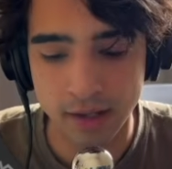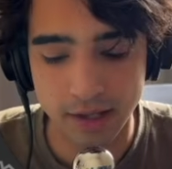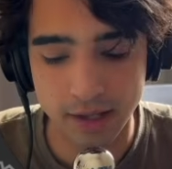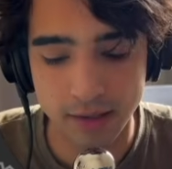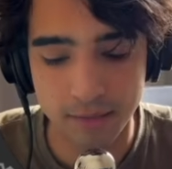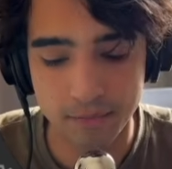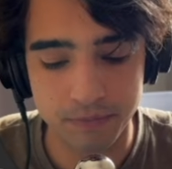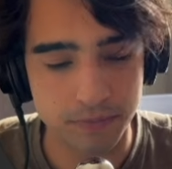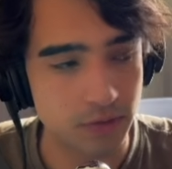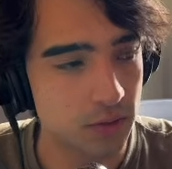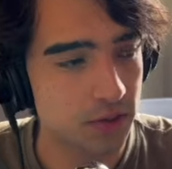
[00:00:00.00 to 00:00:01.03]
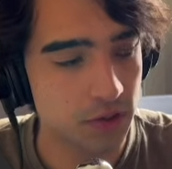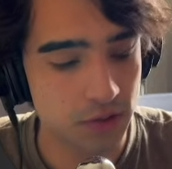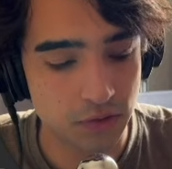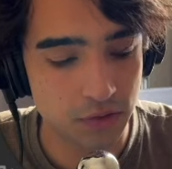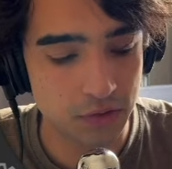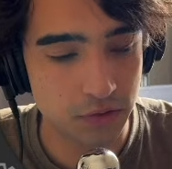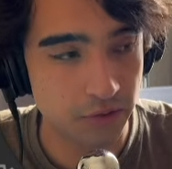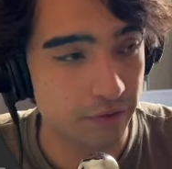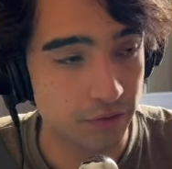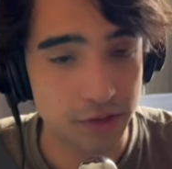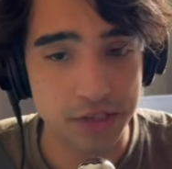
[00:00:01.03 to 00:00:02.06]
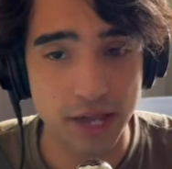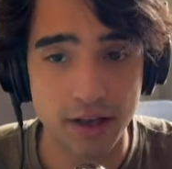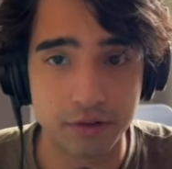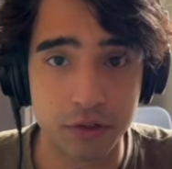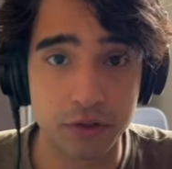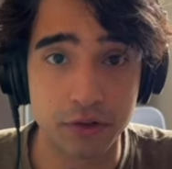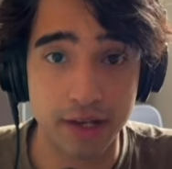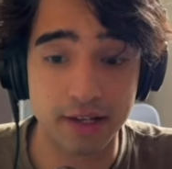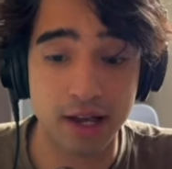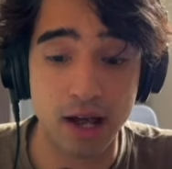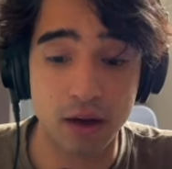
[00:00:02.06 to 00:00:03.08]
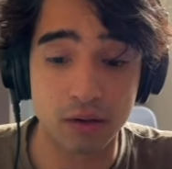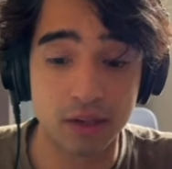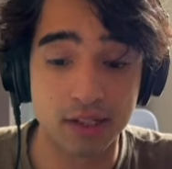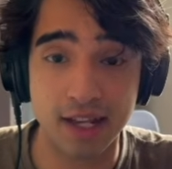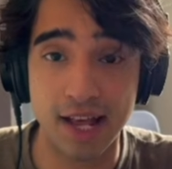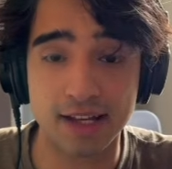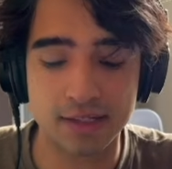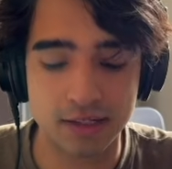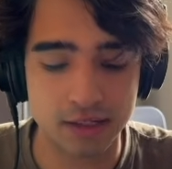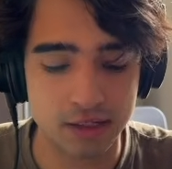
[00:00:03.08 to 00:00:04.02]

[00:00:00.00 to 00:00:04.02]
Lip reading: We're going to first have to create our text